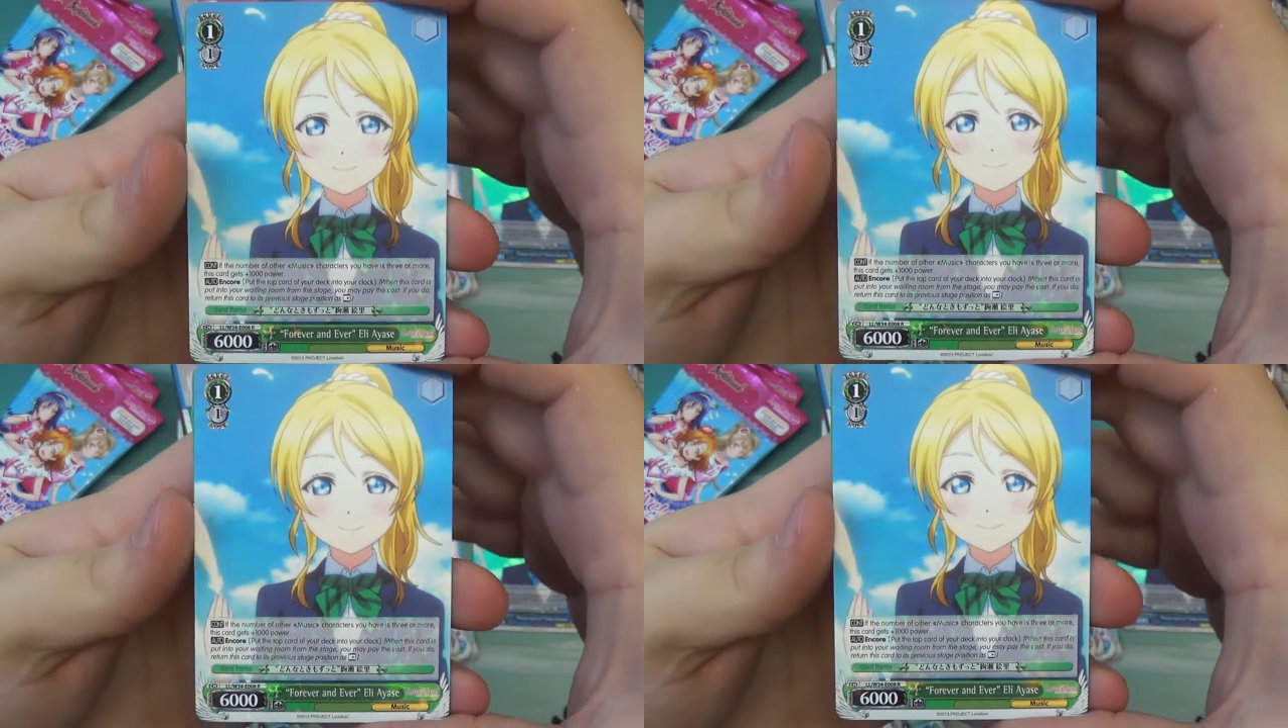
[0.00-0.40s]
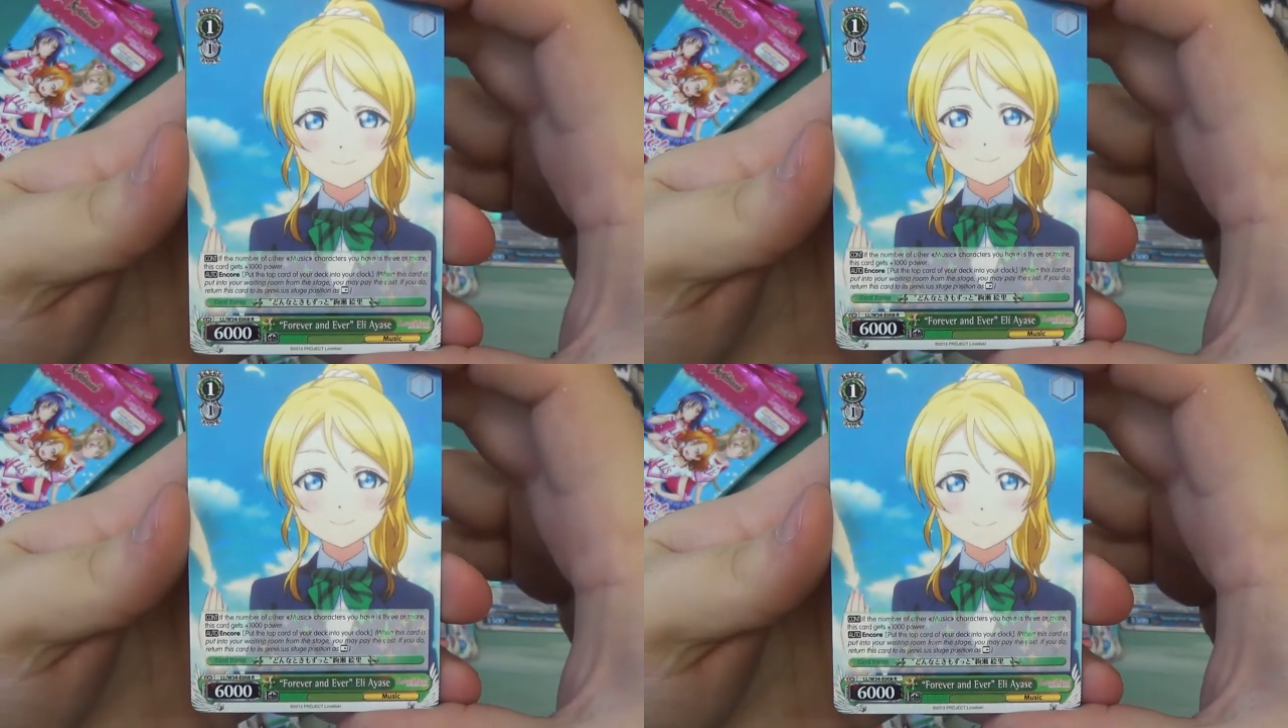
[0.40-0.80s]
So
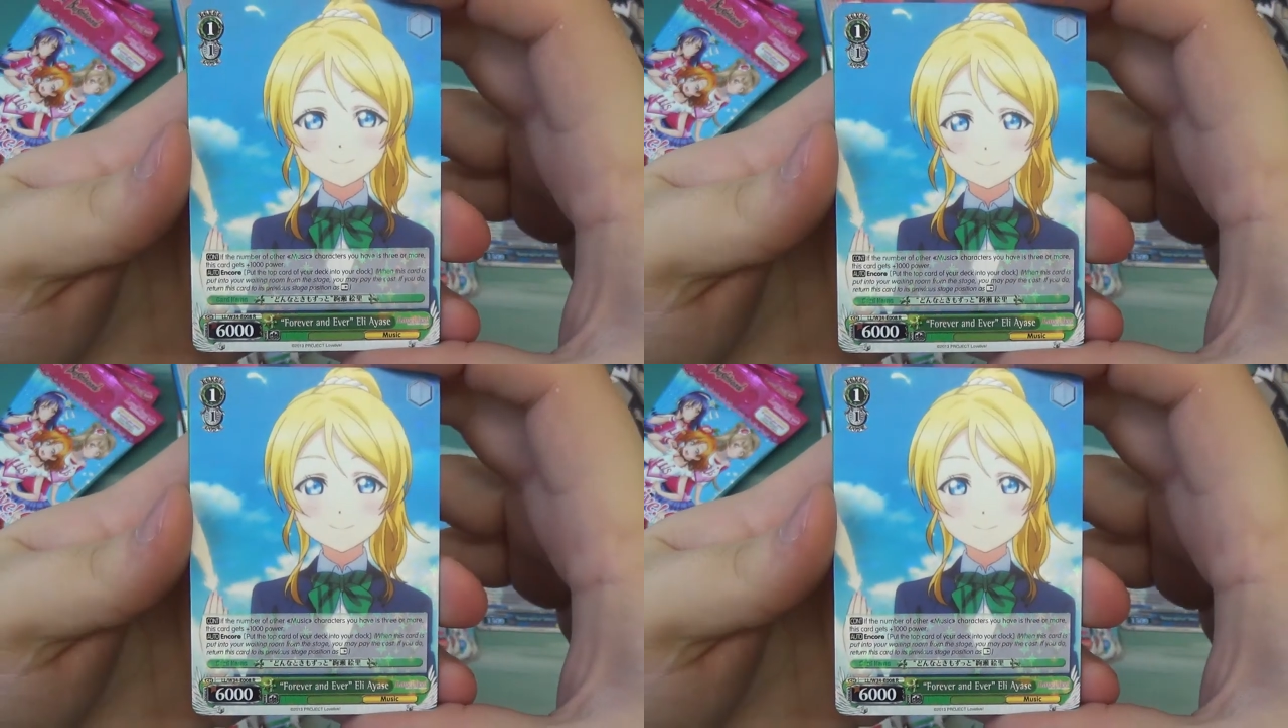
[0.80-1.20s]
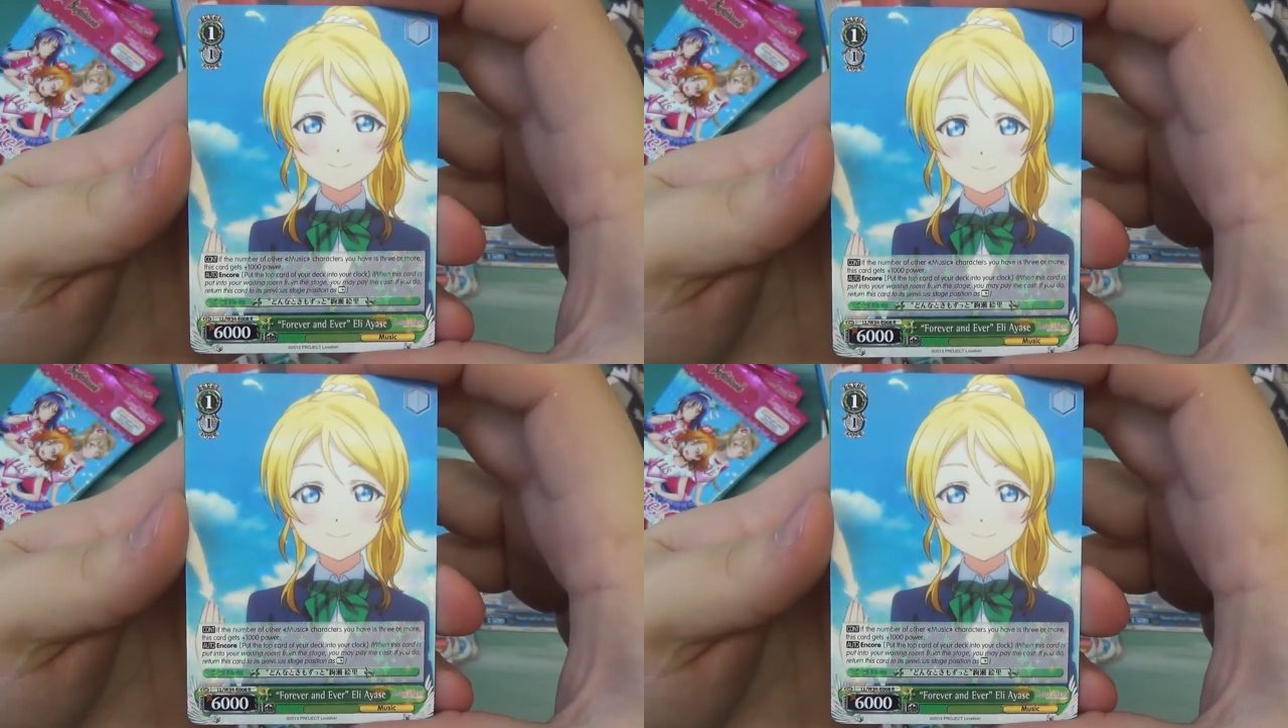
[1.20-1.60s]
level one,
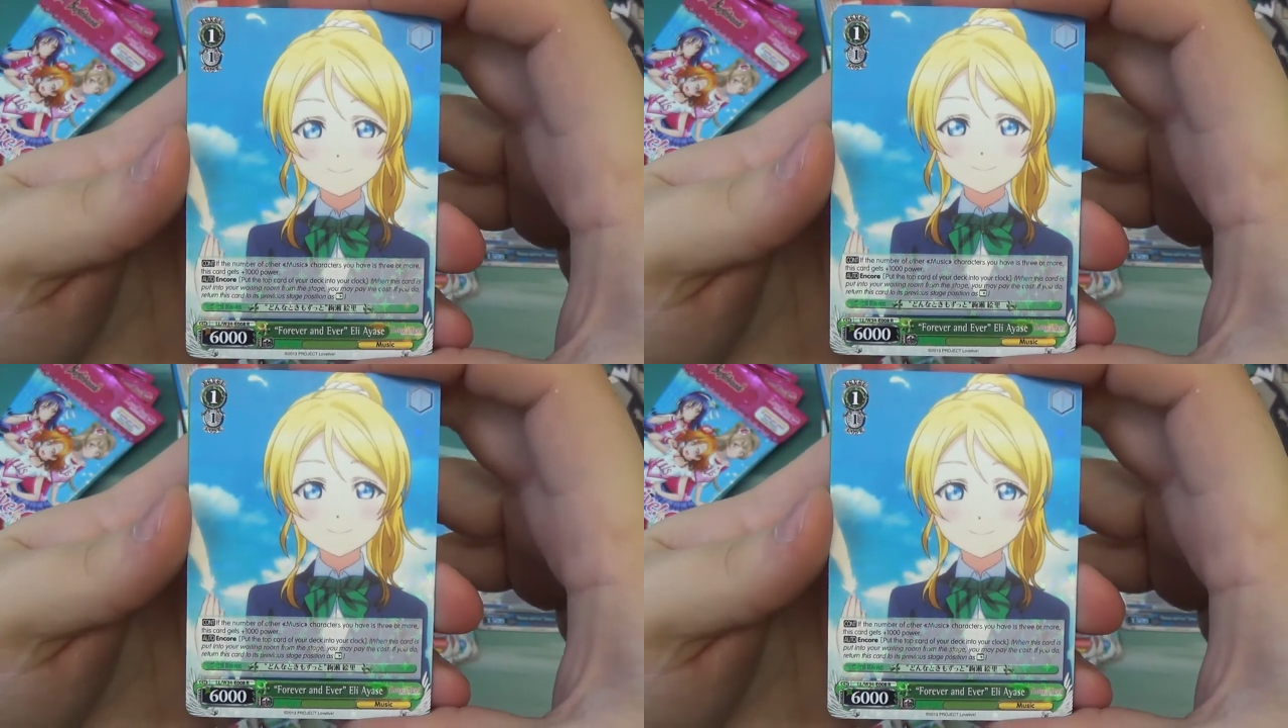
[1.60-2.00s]
cost one stock,